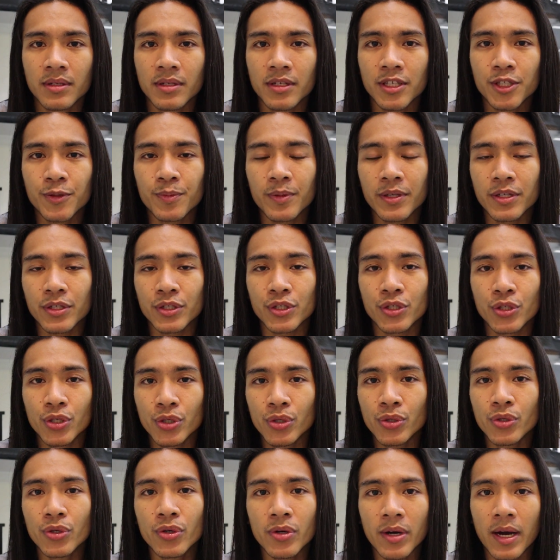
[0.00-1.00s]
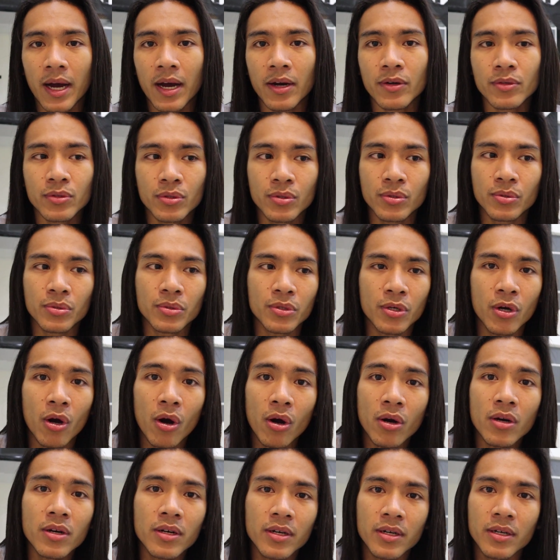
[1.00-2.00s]
It's because you know how to
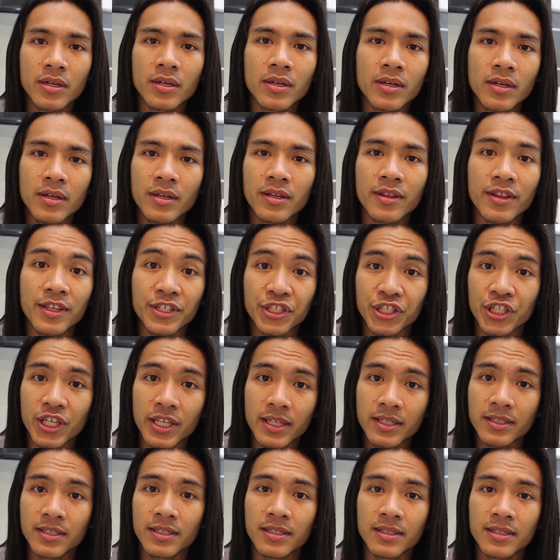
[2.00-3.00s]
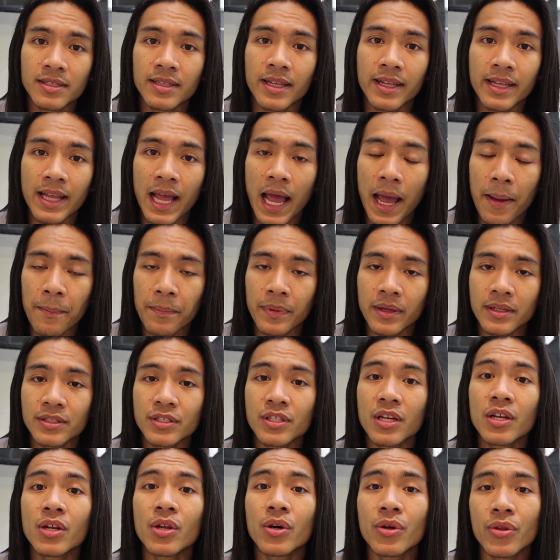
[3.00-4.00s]
conquer the changes that
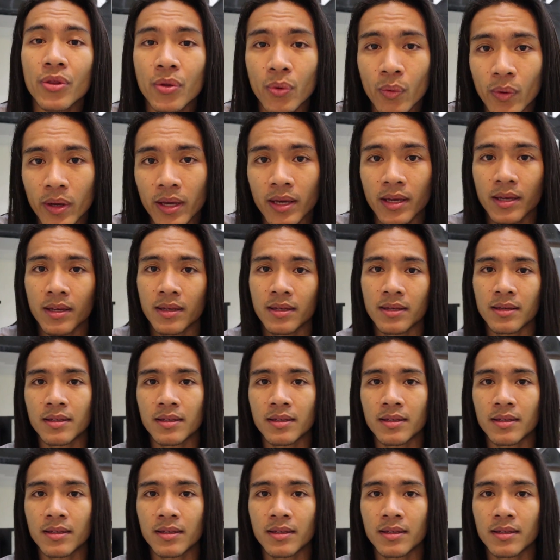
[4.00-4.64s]
happens along the way.